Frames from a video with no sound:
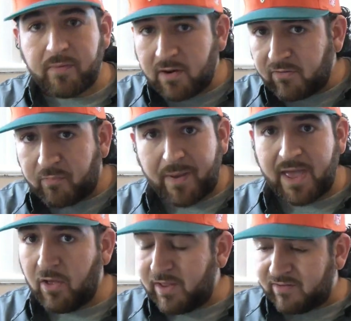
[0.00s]
beer. It's
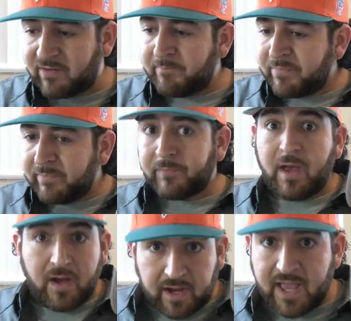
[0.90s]
pale, it's,
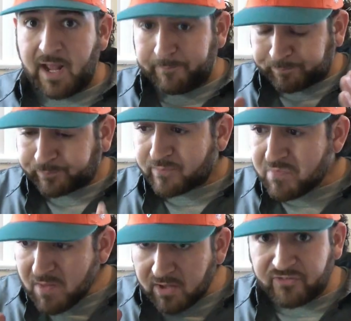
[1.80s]
again,
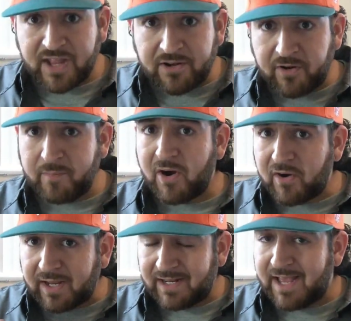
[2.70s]
standard
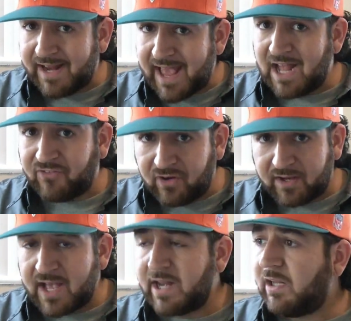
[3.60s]
American light
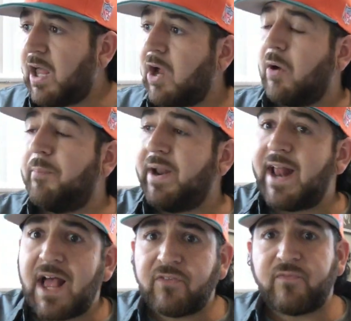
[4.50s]
adjunct kind of lager, but
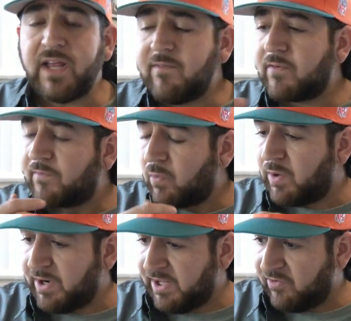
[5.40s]
it has flavor for
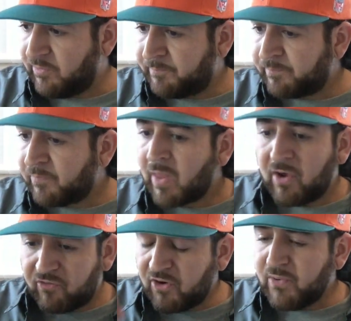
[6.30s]
what it is.
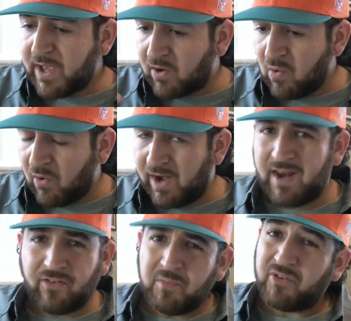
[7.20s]
Sure, you get corn,
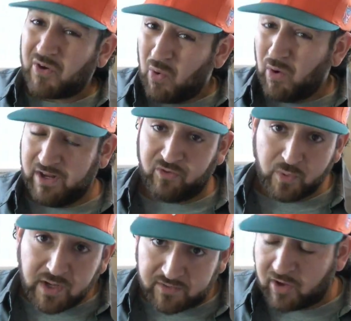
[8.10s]
and it's almost a corny
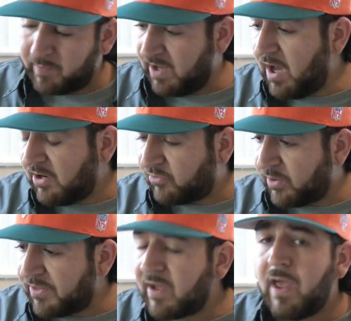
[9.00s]
sweetness, I'll be honest
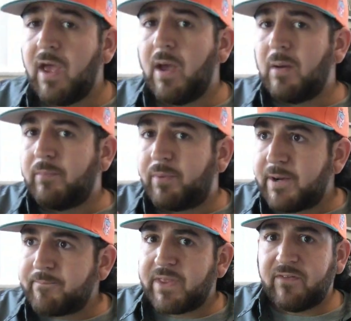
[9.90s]
with you,
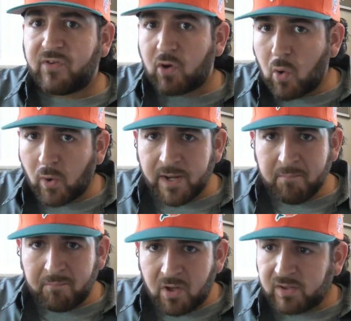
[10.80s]
but it's a
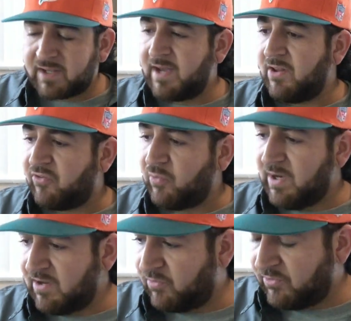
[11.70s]
corny malt kind of
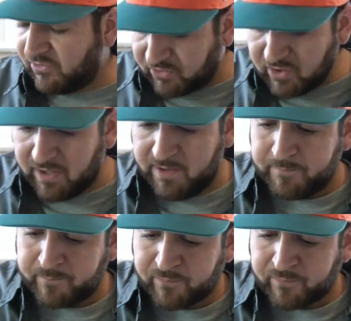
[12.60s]
sweetness, which is good.